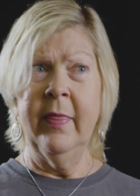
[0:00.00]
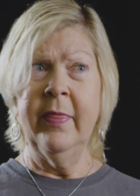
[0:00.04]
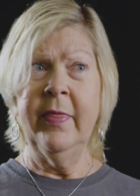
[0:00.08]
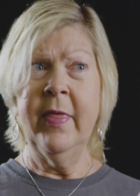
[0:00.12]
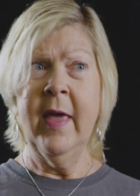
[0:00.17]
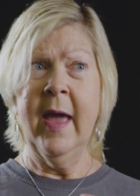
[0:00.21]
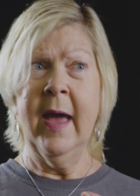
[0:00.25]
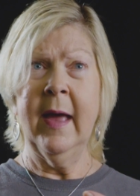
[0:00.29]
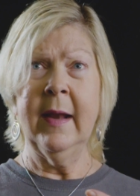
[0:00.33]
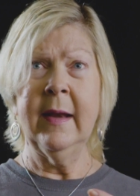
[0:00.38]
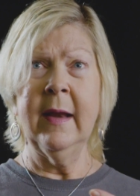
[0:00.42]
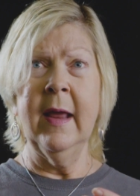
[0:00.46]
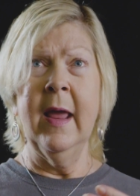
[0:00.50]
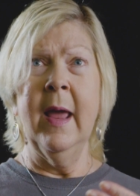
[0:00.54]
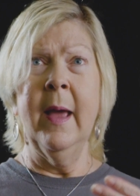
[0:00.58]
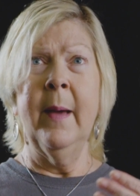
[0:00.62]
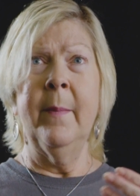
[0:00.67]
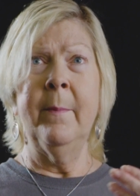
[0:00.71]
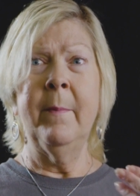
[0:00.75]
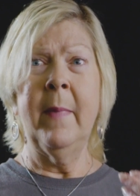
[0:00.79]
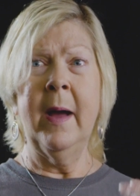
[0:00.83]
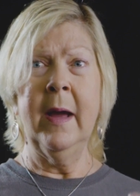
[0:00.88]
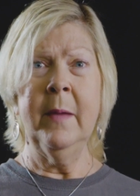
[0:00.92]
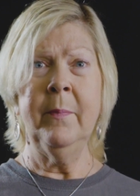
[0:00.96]
that
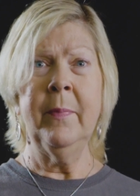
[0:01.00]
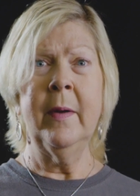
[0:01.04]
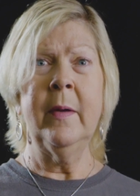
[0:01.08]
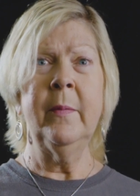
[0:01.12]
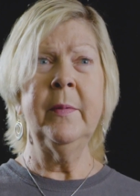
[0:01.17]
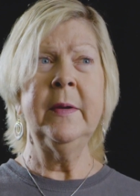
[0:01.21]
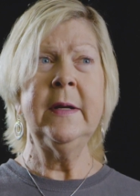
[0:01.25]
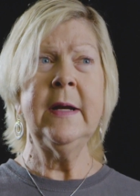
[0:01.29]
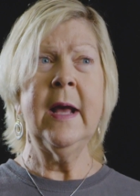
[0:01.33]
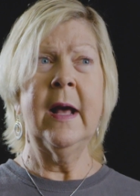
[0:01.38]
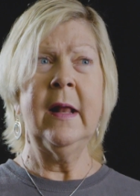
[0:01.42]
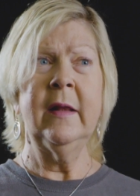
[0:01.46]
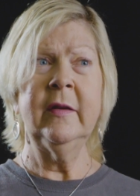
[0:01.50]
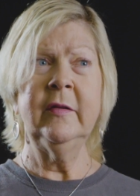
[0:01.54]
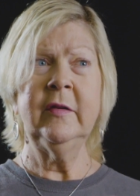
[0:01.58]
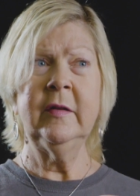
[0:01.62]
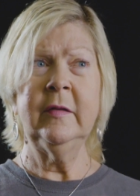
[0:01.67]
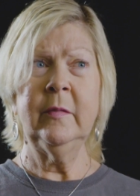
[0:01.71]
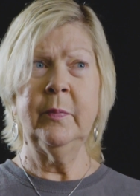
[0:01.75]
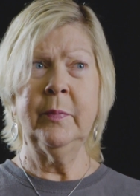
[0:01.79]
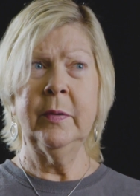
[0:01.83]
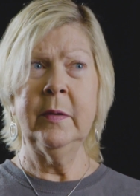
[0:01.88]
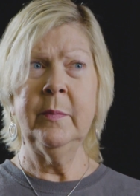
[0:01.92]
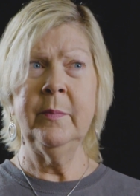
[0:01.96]
my
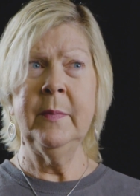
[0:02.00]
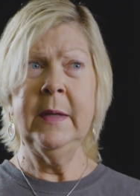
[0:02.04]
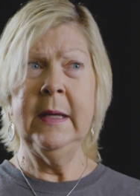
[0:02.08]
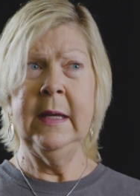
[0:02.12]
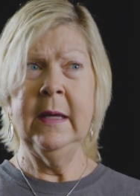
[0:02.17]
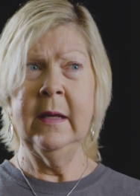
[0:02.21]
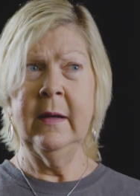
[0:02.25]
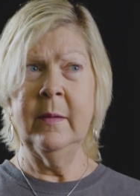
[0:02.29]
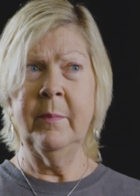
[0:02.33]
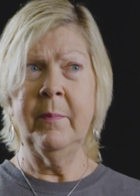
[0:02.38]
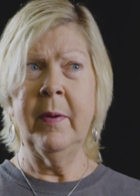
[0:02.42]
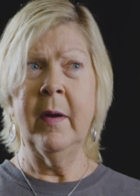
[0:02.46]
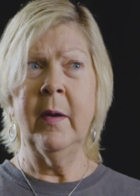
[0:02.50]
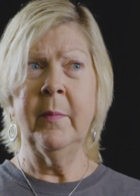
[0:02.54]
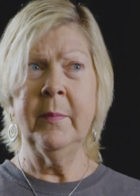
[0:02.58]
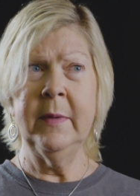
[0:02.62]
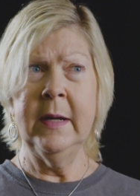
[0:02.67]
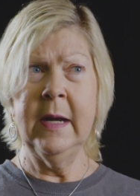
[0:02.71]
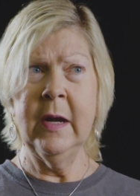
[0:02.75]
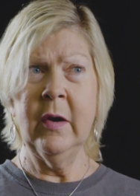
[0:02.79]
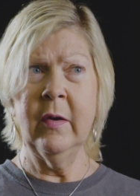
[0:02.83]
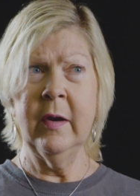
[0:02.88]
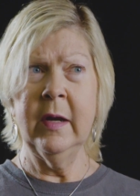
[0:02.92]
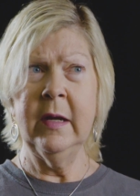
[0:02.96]
pulmonologist put me in a
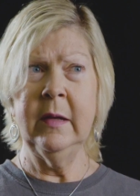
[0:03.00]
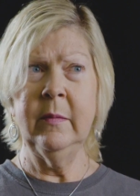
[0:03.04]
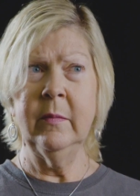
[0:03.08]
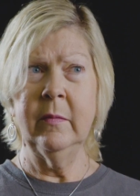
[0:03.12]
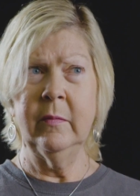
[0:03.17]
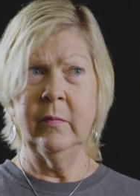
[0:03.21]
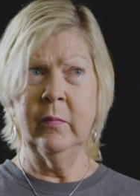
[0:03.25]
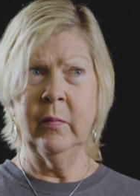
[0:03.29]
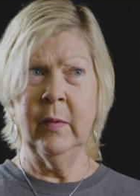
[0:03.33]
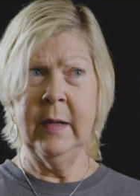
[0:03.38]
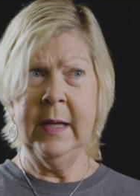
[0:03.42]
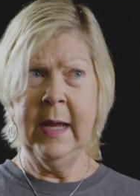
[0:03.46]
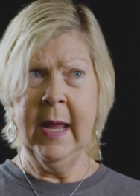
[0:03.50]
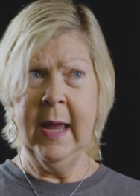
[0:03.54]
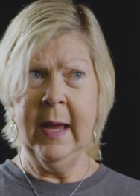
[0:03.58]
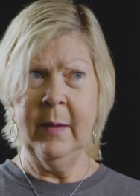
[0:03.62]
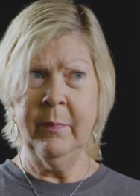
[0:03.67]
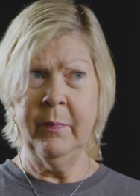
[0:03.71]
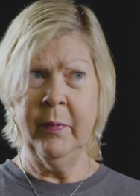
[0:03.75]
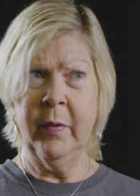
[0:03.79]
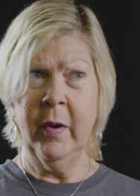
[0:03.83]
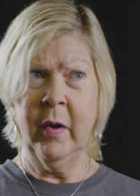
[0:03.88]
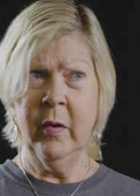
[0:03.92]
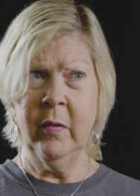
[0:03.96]
pulmonary
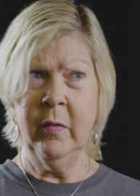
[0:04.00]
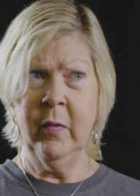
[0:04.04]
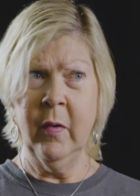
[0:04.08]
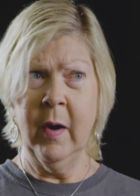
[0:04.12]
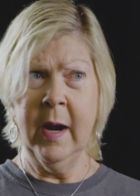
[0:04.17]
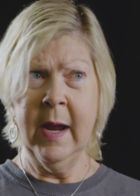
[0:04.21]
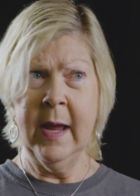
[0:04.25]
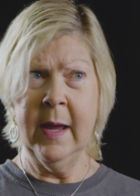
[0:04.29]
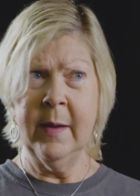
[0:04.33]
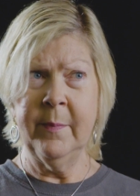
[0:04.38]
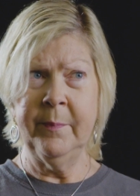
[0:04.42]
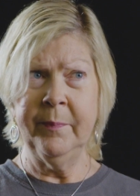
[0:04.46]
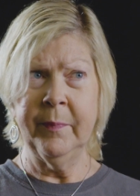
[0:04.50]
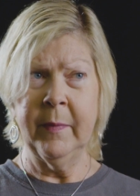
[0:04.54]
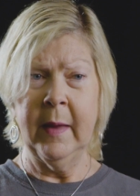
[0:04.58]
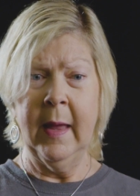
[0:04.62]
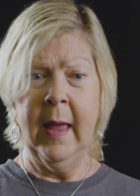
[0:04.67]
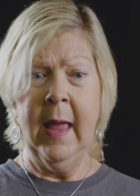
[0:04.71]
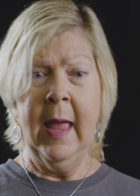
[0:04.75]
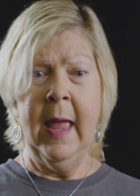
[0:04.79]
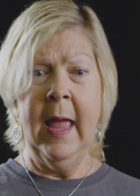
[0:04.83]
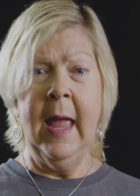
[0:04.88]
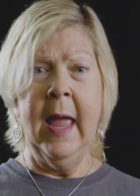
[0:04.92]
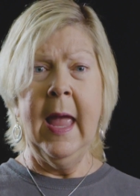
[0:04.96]
rehab program,
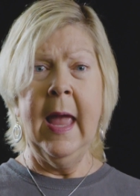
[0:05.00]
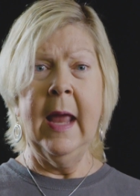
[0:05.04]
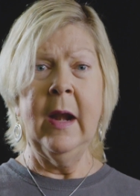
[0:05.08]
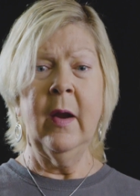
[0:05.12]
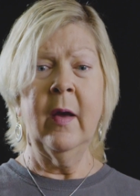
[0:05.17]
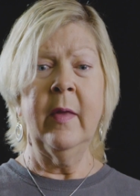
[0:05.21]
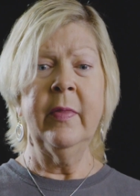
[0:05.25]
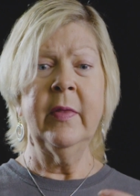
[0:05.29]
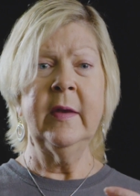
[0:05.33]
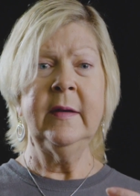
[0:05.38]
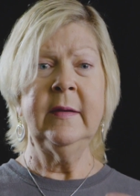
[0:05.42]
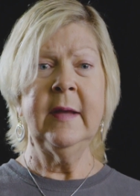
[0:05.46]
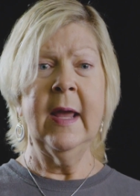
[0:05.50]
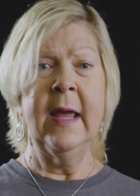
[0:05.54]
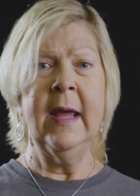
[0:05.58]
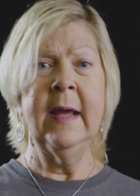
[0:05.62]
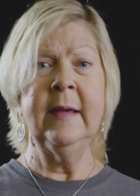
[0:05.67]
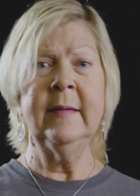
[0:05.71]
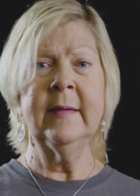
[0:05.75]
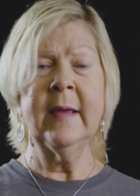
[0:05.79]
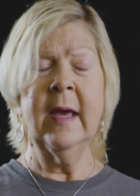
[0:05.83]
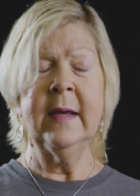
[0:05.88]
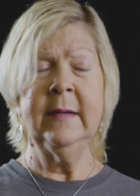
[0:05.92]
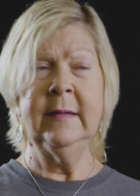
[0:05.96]
and on the
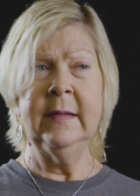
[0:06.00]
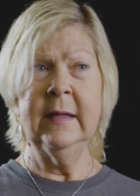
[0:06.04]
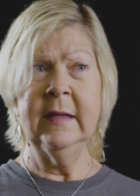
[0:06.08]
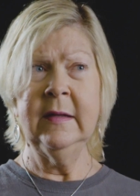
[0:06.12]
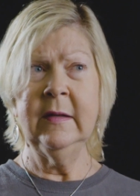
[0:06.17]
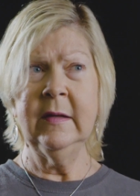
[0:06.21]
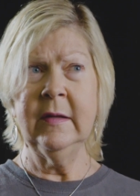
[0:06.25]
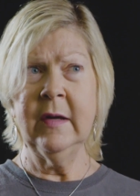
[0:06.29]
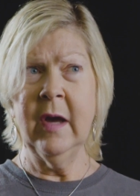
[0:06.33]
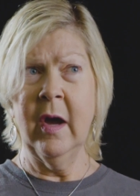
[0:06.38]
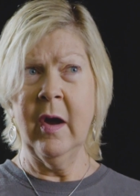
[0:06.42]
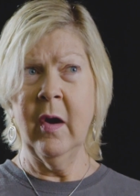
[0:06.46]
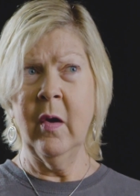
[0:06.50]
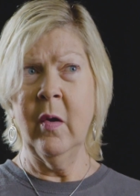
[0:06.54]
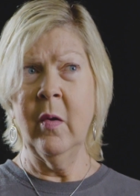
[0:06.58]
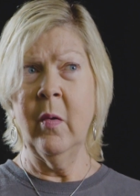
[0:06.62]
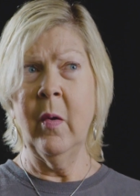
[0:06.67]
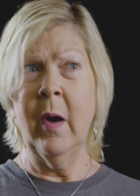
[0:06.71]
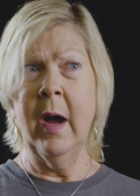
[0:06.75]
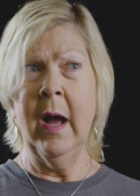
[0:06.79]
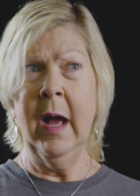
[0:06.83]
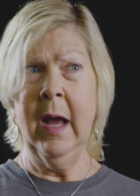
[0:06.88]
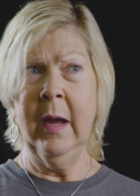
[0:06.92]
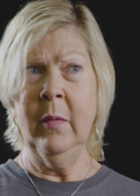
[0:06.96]
days I didn't
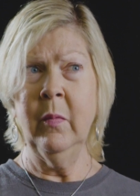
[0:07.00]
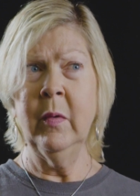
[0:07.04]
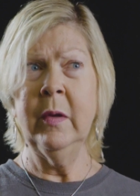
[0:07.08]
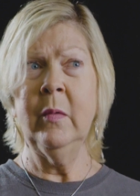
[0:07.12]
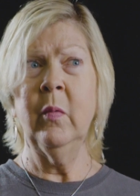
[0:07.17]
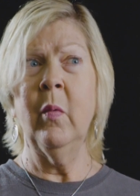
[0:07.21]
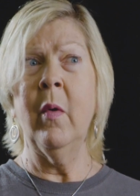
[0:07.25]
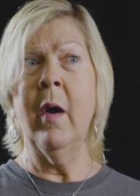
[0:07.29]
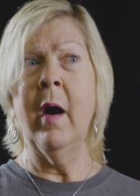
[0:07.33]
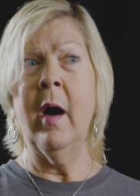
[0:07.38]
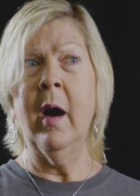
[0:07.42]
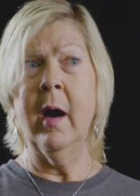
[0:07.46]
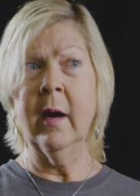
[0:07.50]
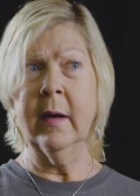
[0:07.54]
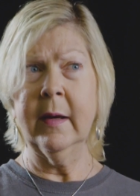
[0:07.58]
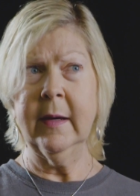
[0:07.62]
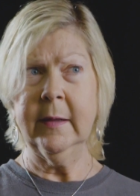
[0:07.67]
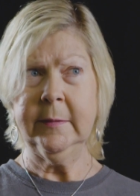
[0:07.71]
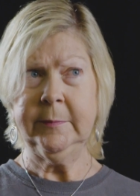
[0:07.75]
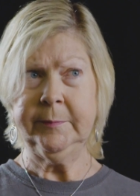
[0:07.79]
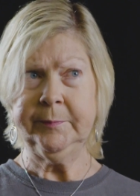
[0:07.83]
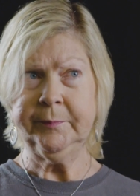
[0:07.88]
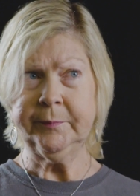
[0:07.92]
go, I would walk.